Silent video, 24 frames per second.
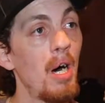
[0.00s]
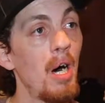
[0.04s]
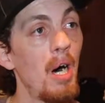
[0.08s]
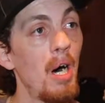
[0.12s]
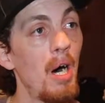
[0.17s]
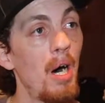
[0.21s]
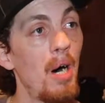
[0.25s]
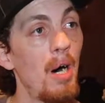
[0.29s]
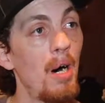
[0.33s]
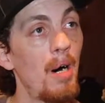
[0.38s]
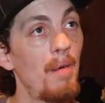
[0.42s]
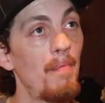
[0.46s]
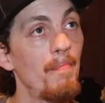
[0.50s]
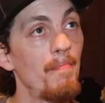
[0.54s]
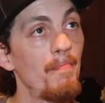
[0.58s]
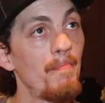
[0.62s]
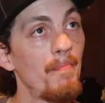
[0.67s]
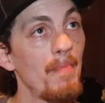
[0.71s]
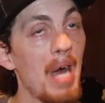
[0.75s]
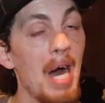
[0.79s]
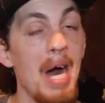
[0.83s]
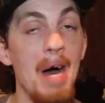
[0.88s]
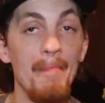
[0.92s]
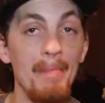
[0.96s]

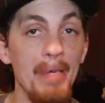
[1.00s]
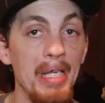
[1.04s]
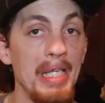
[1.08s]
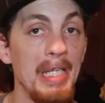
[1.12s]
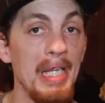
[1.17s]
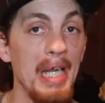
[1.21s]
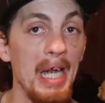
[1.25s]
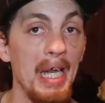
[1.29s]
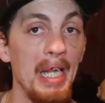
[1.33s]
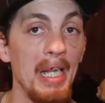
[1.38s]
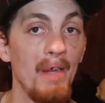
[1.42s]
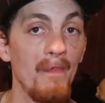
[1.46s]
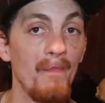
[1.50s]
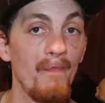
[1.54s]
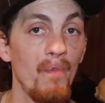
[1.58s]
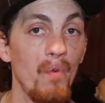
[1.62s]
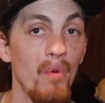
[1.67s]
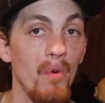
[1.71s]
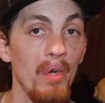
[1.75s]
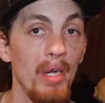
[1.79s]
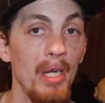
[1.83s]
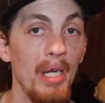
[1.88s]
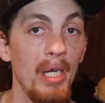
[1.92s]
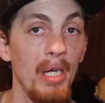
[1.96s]
I'm excited
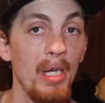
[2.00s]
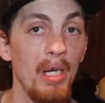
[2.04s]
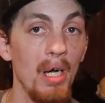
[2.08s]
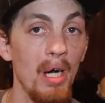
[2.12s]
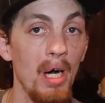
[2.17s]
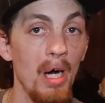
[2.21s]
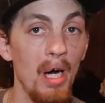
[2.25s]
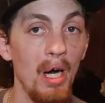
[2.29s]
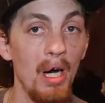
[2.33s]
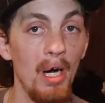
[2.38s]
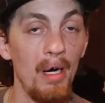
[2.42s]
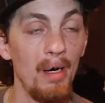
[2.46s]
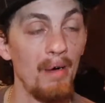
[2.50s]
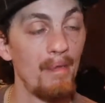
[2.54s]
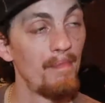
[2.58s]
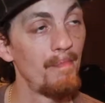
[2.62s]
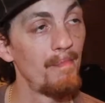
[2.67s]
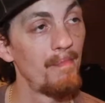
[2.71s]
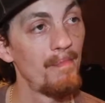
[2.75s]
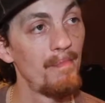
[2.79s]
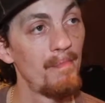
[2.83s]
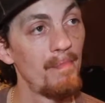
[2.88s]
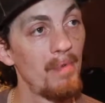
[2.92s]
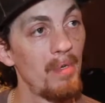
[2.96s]
for it. Like
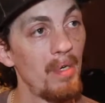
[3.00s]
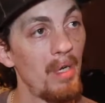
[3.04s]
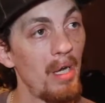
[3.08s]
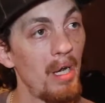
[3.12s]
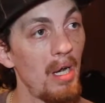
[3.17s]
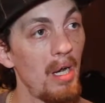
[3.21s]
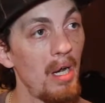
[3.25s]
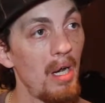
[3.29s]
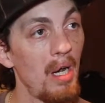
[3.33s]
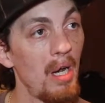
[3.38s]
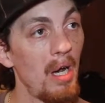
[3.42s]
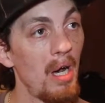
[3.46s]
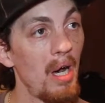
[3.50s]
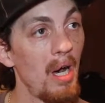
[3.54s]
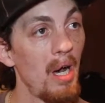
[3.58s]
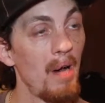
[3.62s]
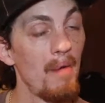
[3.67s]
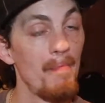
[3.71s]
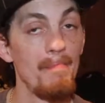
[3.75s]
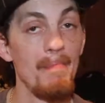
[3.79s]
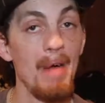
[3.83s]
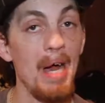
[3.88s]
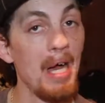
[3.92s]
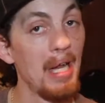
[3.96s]

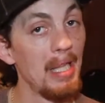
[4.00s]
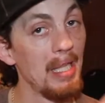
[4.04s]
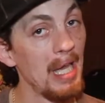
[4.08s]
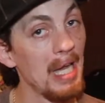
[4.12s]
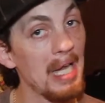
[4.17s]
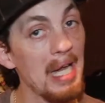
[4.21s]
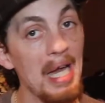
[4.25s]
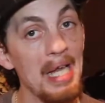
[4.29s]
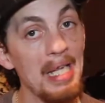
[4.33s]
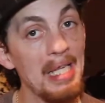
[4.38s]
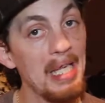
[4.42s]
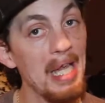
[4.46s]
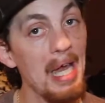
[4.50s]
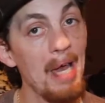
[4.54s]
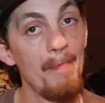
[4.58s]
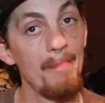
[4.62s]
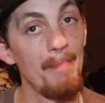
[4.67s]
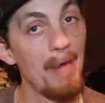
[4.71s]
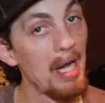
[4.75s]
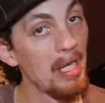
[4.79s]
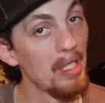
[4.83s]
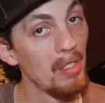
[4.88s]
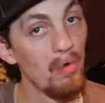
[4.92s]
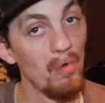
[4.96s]
I said,
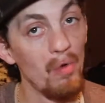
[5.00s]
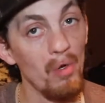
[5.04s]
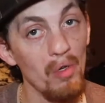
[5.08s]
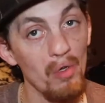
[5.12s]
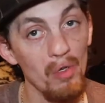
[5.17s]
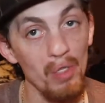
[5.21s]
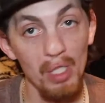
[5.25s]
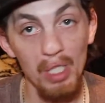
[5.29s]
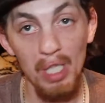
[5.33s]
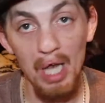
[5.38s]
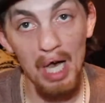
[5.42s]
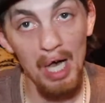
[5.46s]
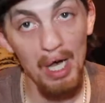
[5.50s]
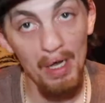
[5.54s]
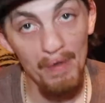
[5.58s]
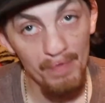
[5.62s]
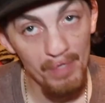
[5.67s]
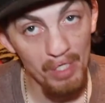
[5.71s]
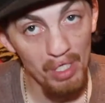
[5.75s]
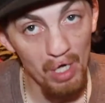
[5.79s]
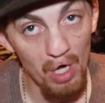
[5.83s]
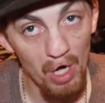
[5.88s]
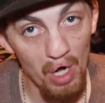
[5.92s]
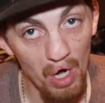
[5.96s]
my daughter
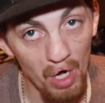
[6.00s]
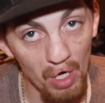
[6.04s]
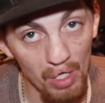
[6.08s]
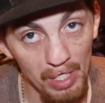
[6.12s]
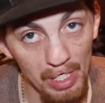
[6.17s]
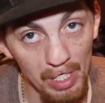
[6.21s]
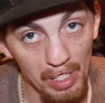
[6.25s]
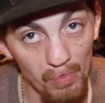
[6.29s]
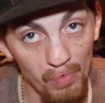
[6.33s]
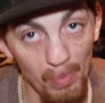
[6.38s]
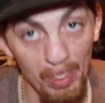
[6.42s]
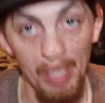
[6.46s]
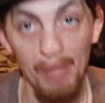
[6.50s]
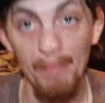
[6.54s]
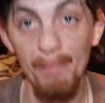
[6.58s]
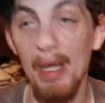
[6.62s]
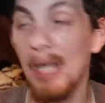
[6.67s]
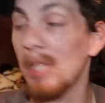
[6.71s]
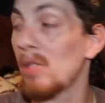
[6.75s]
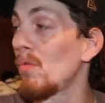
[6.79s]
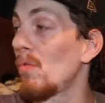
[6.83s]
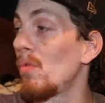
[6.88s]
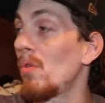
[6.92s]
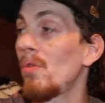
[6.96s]
loves Harley Quinn.
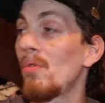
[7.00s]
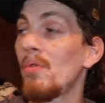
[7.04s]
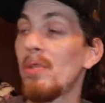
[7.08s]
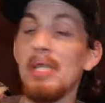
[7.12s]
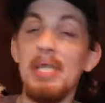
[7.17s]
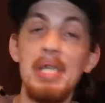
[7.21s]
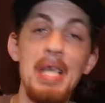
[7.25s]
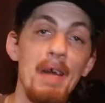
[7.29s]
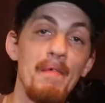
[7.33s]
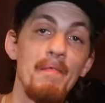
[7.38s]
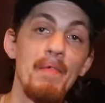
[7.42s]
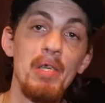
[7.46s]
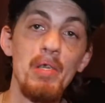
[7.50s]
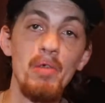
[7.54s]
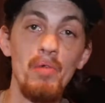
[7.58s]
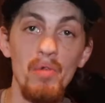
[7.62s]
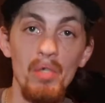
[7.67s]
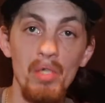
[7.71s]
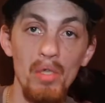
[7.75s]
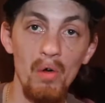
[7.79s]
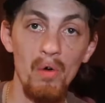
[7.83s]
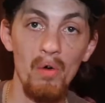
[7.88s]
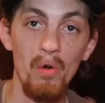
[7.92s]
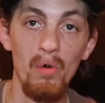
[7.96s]
My daughter is 7
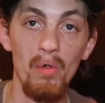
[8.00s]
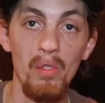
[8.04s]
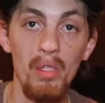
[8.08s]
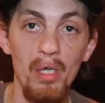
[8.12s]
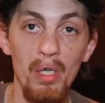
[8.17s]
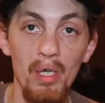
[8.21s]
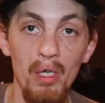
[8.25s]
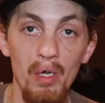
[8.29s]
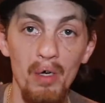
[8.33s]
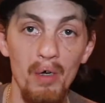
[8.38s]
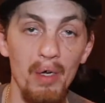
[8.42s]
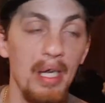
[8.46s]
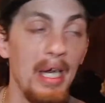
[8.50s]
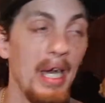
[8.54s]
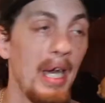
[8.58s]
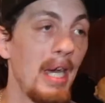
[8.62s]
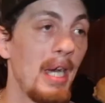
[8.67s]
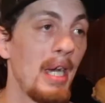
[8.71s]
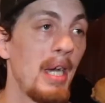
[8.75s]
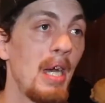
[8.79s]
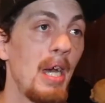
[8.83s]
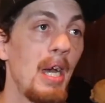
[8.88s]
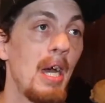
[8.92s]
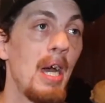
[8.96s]
years old,
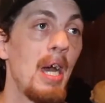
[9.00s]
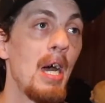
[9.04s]
okay?